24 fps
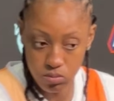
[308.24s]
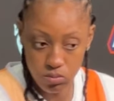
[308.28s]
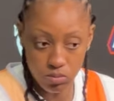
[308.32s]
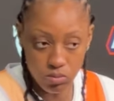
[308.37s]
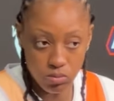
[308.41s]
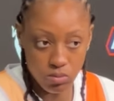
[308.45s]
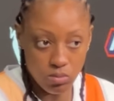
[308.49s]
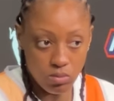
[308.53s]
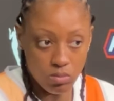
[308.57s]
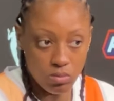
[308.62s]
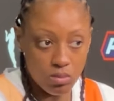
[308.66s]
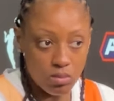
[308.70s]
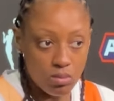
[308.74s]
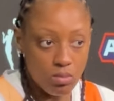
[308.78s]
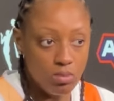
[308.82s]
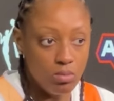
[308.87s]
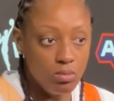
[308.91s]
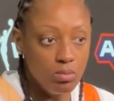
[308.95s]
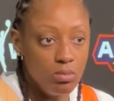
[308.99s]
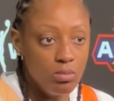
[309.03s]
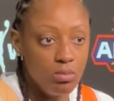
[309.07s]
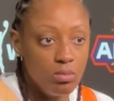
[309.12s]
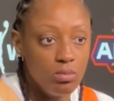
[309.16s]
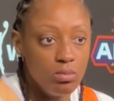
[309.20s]

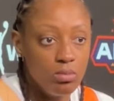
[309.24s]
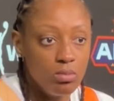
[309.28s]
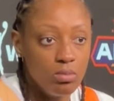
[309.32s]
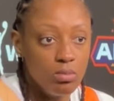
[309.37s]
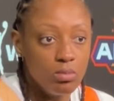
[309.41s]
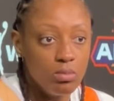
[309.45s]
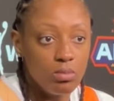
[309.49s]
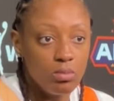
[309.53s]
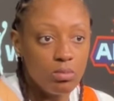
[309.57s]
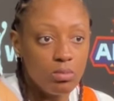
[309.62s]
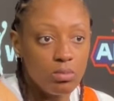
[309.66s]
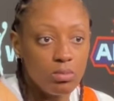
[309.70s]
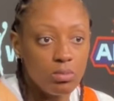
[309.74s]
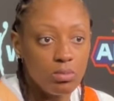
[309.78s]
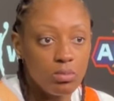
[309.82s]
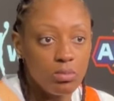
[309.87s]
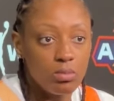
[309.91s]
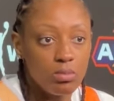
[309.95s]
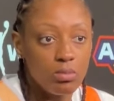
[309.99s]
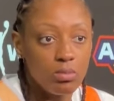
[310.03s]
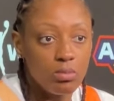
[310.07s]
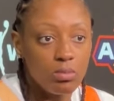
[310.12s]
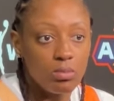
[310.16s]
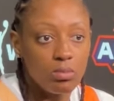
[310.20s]

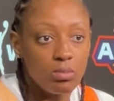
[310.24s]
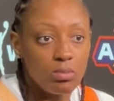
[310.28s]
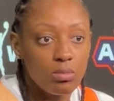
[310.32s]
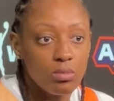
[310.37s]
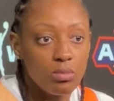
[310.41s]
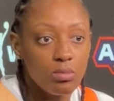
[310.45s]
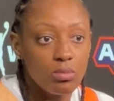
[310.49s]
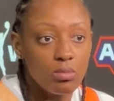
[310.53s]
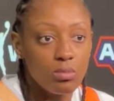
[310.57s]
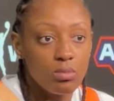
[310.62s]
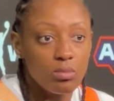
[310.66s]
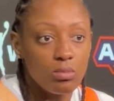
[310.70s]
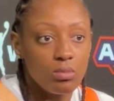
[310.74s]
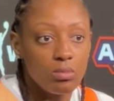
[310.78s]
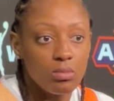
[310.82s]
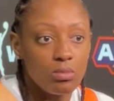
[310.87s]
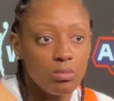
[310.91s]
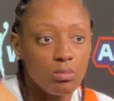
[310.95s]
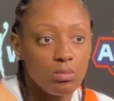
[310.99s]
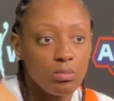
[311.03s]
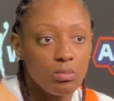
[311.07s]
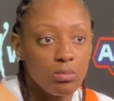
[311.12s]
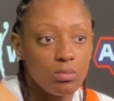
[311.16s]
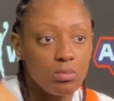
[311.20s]

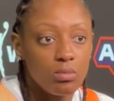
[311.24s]
[no speech]